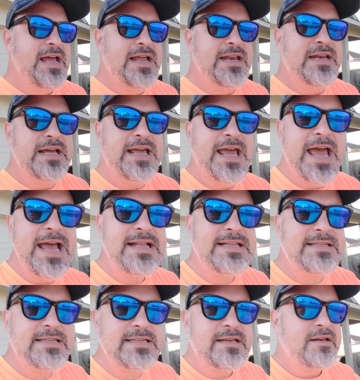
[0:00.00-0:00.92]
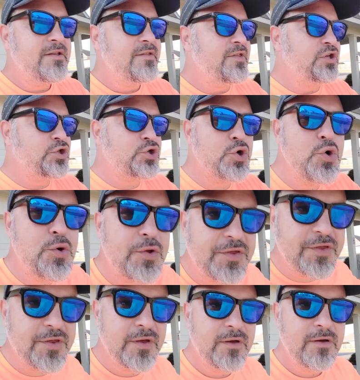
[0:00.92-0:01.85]
it negates the
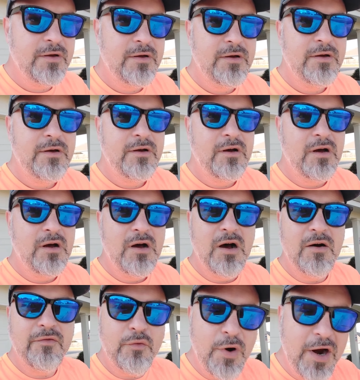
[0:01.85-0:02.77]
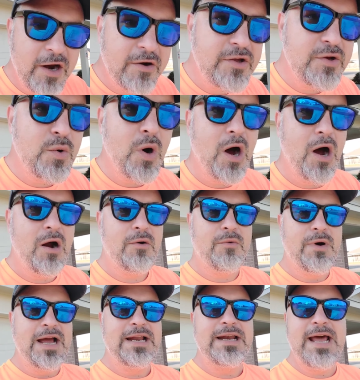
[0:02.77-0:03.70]
truth of where you are
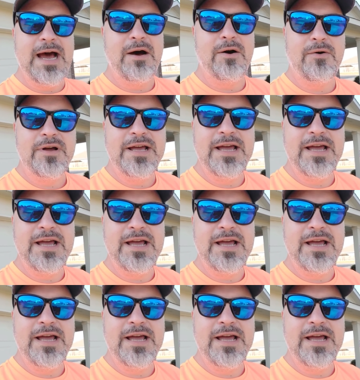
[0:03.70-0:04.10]
right now.